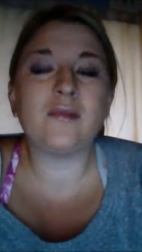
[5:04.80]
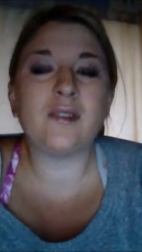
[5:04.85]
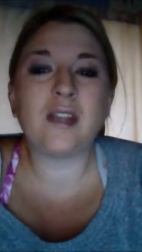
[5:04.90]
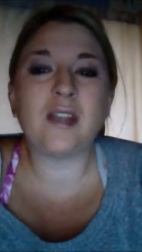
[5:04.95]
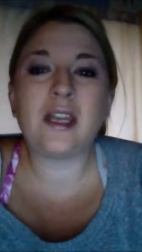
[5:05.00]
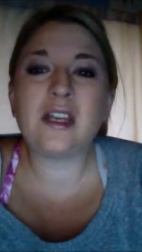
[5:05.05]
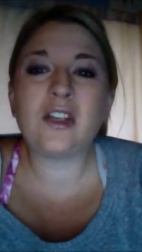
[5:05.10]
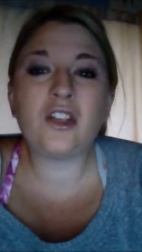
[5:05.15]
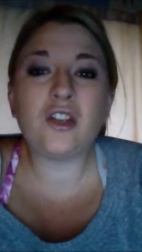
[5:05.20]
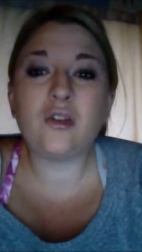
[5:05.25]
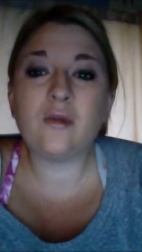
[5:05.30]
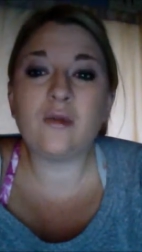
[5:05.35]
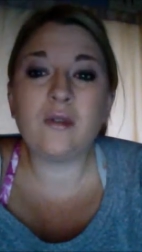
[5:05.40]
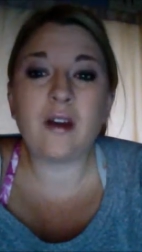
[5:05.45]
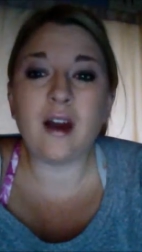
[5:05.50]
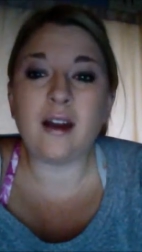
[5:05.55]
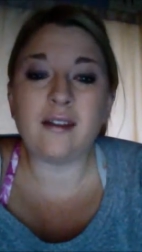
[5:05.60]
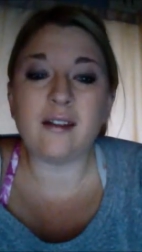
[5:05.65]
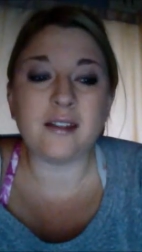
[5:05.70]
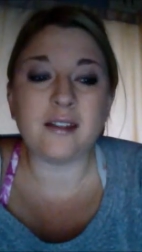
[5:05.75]
they shoot
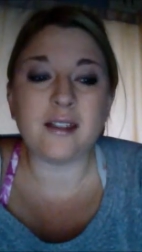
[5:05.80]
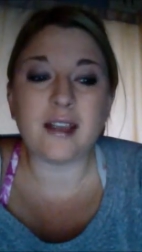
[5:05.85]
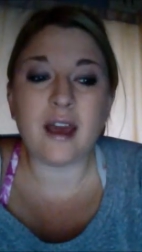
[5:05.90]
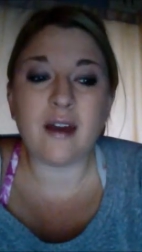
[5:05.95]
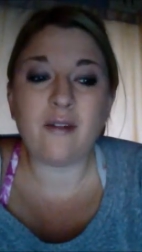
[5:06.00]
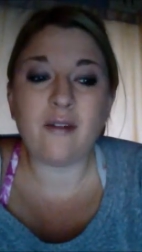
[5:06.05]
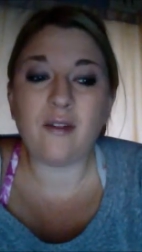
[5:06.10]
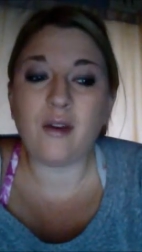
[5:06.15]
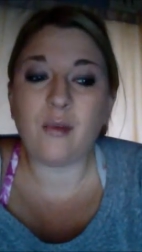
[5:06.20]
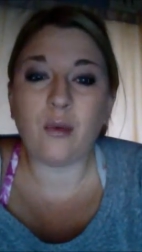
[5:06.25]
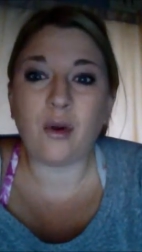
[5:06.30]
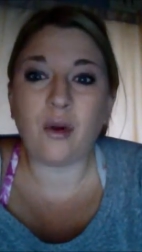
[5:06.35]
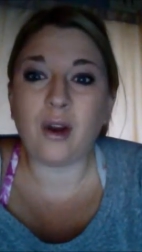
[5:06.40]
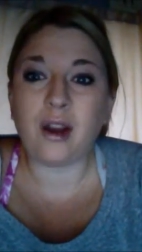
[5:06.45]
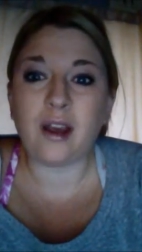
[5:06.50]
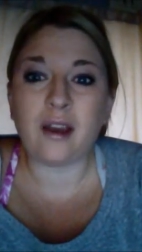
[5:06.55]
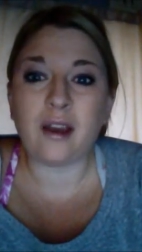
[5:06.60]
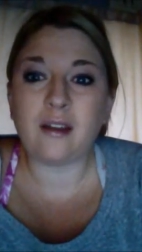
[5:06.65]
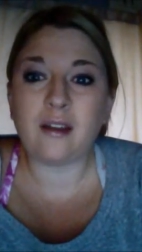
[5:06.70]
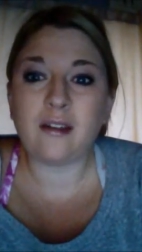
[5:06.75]
guns every
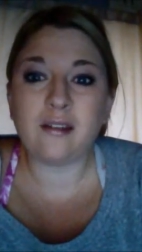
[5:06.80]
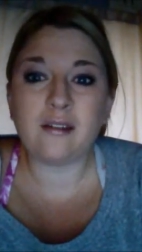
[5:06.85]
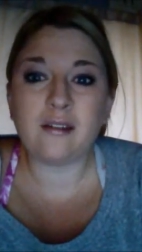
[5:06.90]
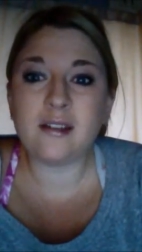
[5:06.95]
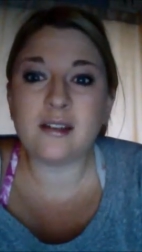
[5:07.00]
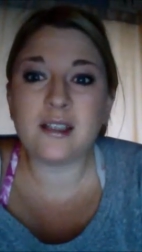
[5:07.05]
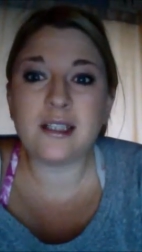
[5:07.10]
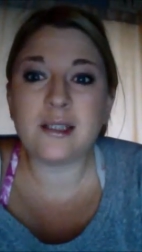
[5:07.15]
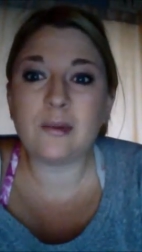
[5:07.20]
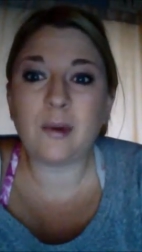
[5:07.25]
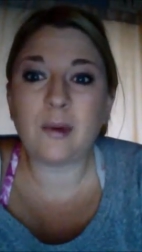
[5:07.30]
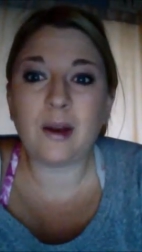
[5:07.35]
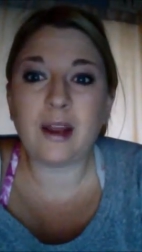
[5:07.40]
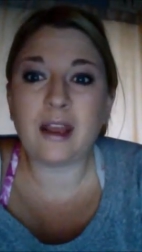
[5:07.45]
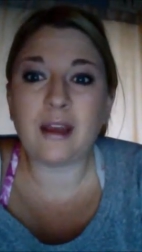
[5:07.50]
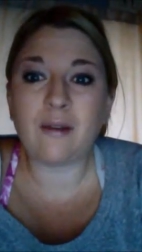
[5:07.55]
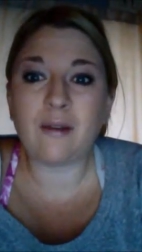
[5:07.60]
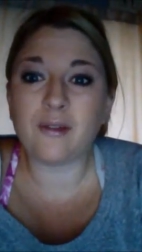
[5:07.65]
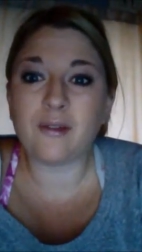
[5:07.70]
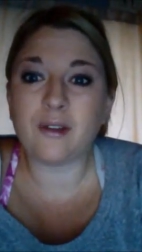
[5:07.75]
morning. This is what I
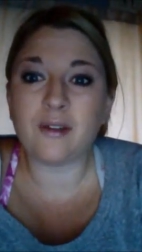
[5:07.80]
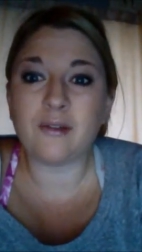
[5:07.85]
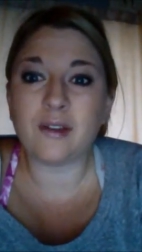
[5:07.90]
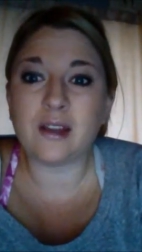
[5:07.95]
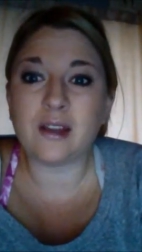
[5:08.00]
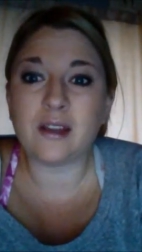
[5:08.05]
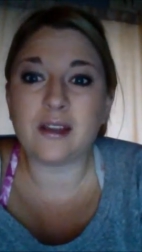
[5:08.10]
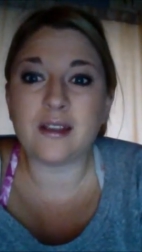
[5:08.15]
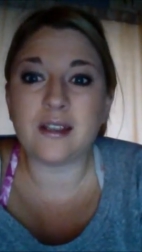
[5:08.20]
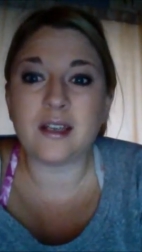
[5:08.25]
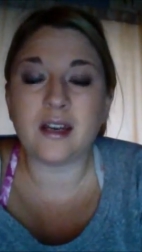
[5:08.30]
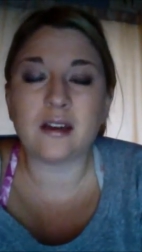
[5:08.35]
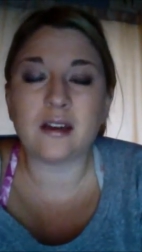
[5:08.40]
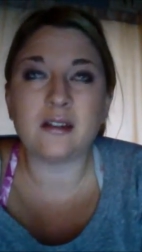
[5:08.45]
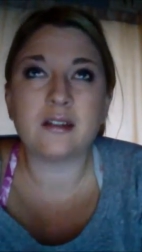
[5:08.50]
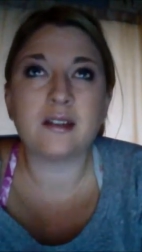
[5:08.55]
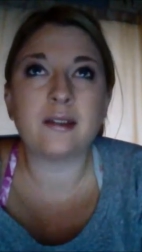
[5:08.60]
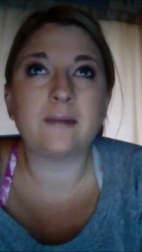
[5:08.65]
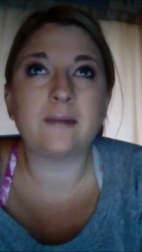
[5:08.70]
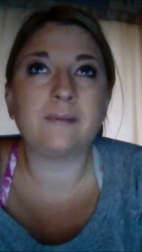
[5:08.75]
get for living in the
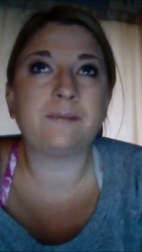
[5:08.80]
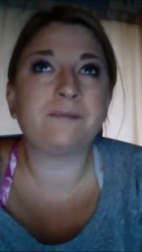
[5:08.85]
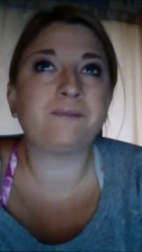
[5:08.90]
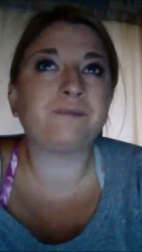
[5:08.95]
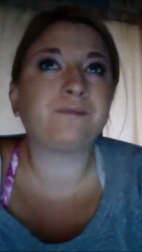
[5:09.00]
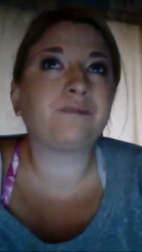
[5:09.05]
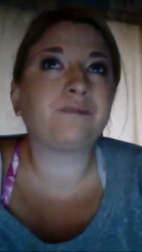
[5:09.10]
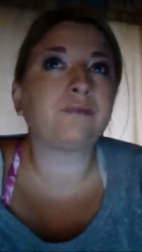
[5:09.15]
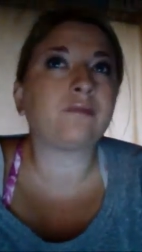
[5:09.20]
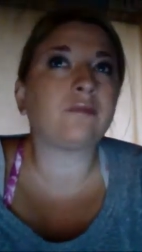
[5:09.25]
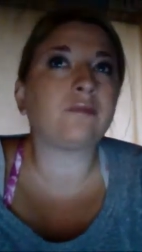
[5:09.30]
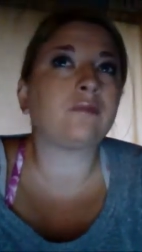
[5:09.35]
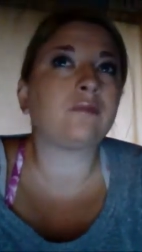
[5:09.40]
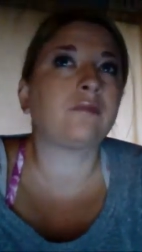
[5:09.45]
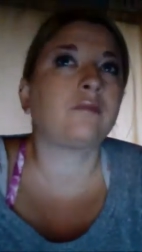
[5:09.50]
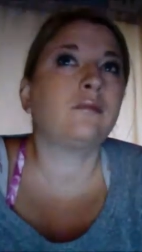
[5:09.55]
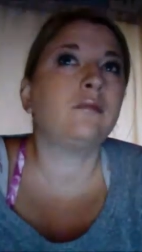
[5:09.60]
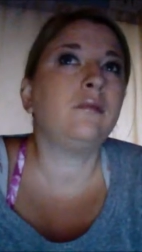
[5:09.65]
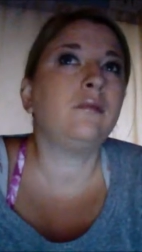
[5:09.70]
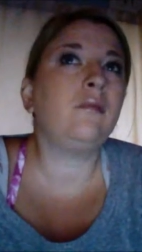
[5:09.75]
sticks.
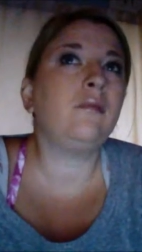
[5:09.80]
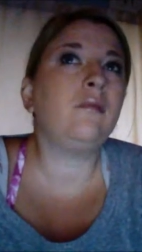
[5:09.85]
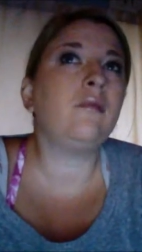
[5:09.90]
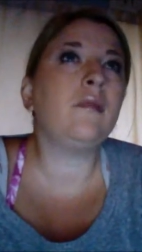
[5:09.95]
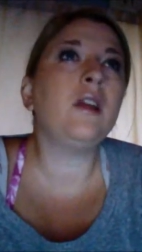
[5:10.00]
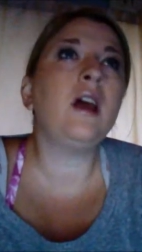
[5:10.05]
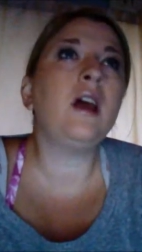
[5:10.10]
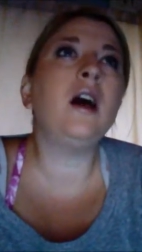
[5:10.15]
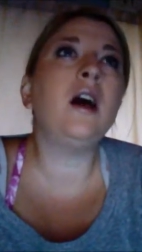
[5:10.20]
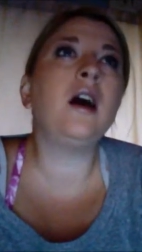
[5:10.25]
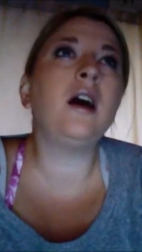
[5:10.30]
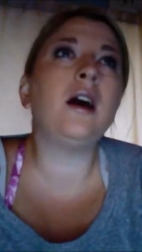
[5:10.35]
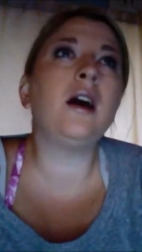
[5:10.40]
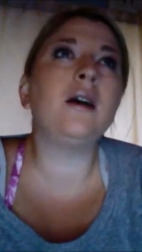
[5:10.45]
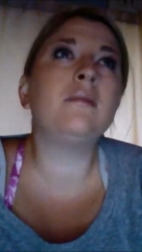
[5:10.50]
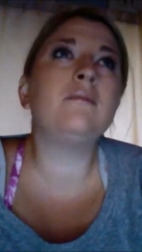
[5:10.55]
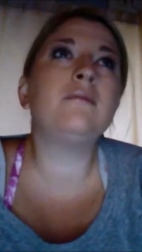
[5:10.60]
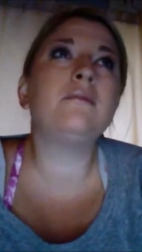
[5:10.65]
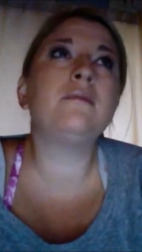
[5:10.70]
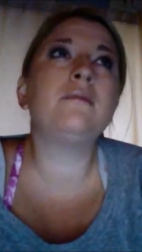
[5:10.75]

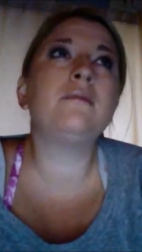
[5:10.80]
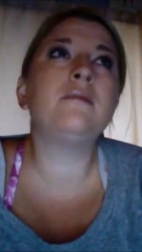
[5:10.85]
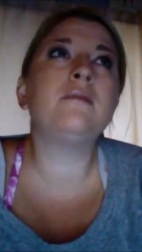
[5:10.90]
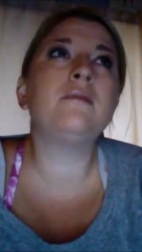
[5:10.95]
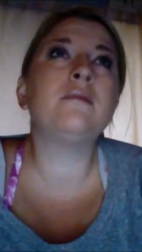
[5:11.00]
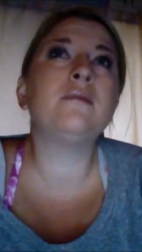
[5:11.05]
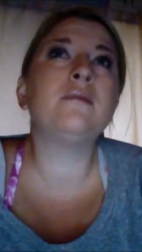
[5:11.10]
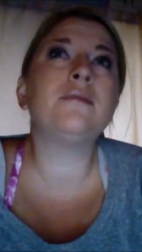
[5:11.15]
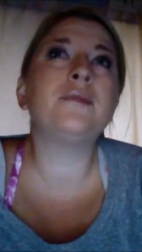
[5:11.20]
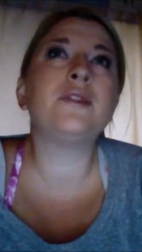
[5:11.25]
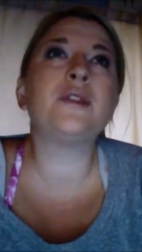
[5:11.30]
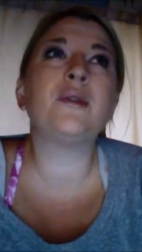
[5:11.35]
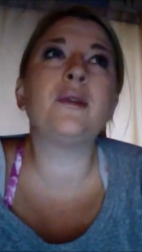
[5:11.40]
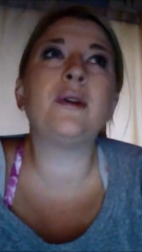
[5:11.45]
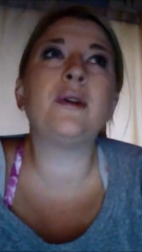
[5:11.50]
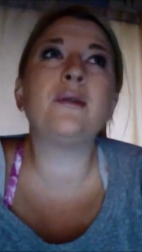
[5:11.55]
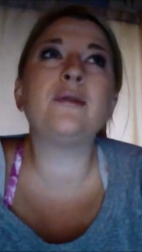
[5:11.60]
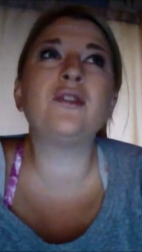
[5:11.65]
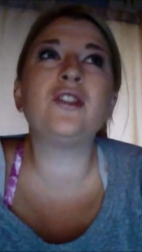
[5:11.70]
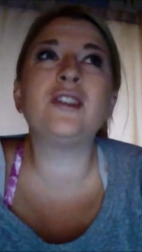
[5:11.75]
Um, so
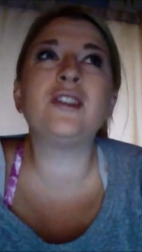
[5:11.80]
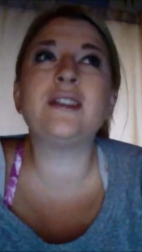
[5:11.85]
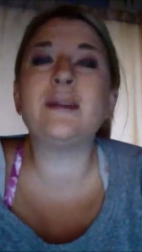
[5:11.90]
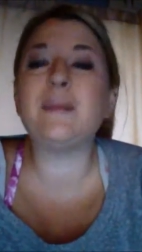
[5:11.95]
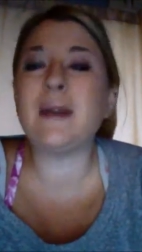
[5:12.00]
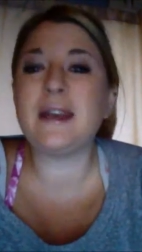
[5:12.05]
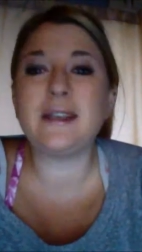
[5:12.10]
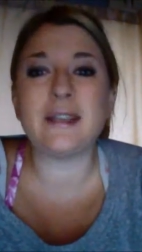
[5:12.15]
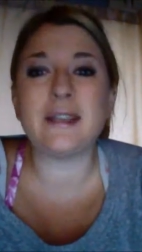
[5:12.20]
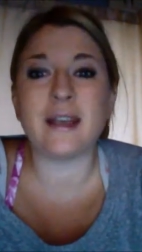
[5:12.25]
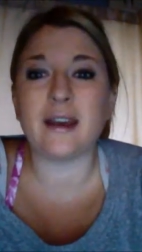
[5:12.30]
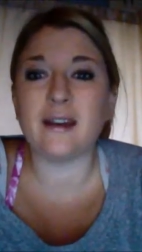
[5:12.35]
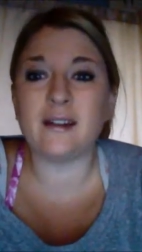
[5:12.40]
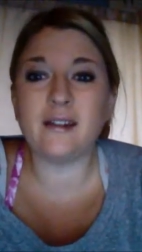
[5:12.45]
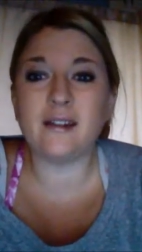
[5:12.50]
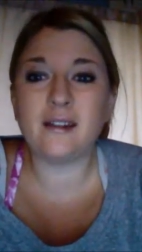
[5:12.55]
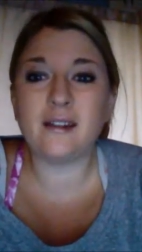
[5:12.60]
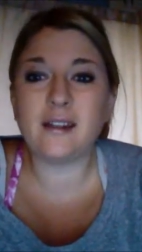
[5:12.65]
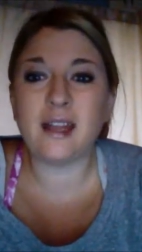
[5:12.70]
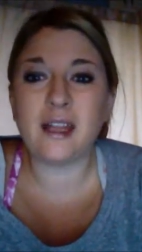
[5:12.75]
it was just amazing.
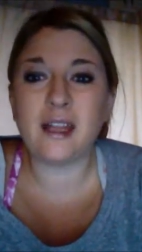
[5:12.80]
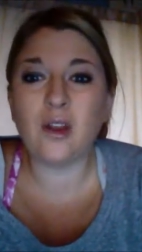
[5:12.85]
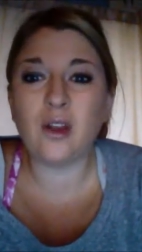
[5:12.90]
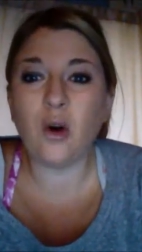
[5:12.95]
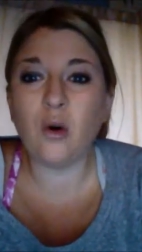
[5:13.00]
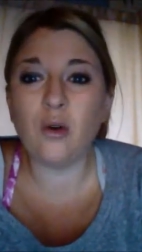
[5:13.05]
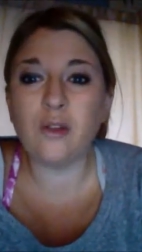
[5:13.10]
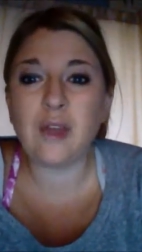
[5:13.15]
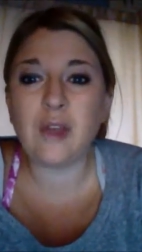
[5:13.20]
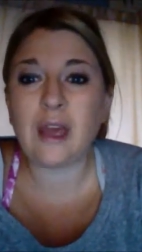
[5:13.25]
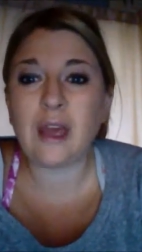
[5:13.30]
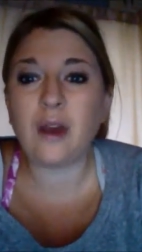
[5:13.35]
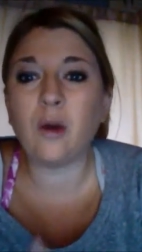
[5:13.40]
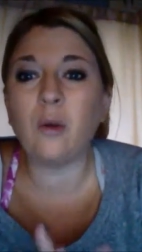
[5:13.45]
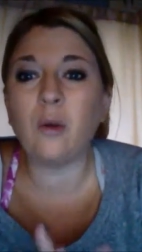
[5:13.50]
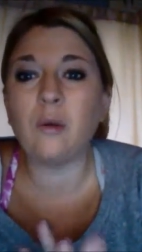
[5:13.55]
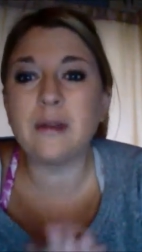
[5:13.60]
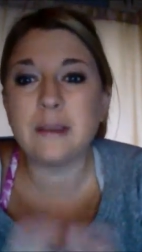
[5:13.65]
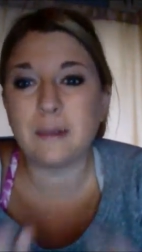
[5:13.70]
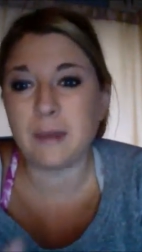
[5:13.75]
Like the whole thing
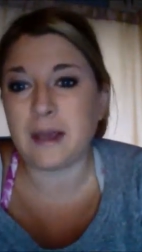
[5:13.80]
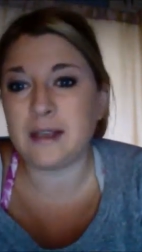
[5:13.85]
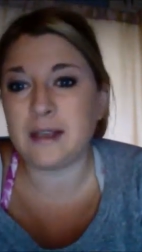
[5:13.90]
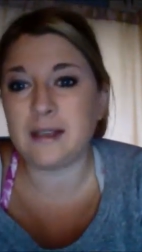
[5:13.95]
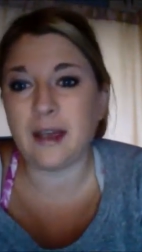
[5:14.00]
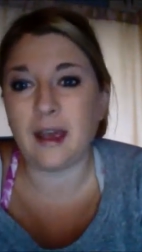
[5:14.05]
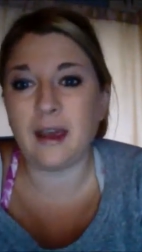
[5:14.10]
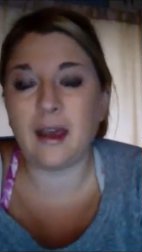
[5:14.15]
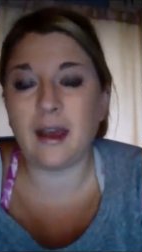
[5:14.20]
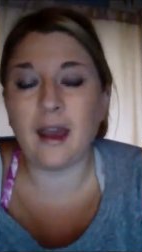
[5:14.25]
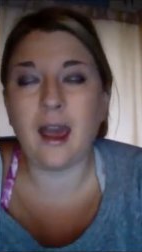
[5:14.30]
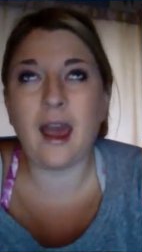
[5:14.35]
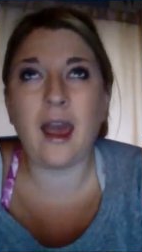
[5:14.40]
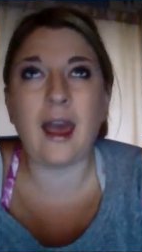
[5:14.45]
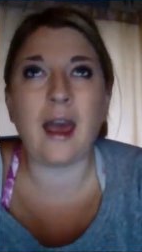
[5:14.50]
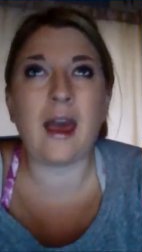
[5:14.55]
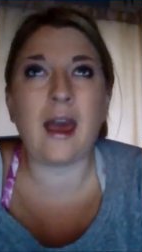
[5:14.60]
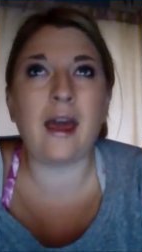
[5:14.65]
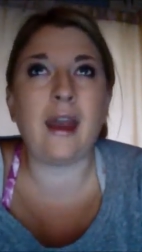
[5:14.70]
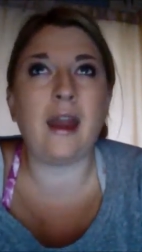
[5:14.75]
was amazing,
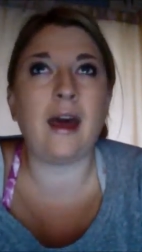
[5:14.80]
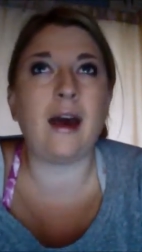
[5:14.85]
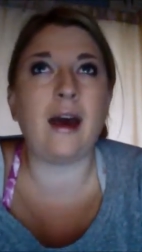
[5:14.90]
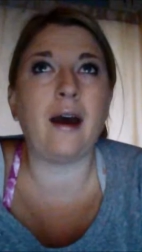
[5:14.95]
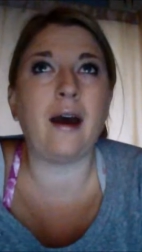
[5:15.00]
and